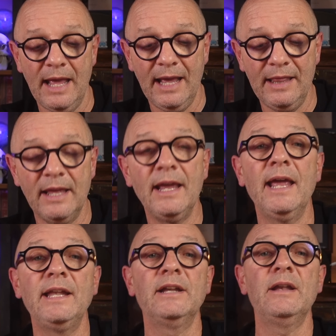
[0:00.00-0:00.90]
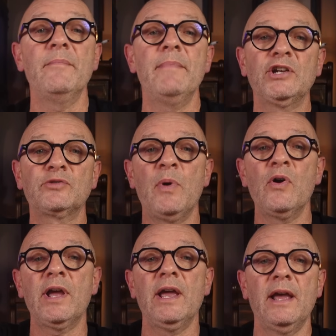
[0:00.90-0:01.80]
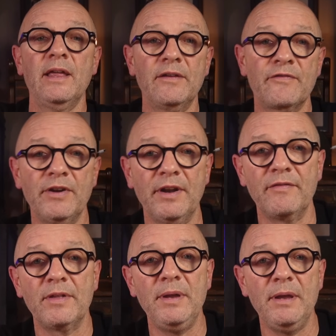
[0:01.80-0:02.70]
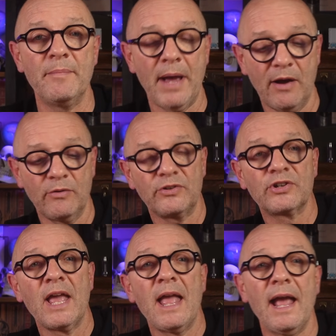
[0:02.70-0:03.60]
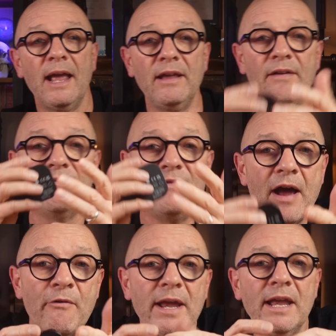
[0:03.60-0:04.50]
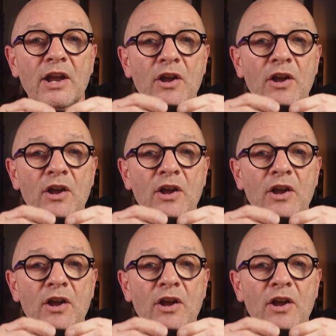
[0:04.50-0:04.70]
in the hidden mesh pocket at the front of the pouch a very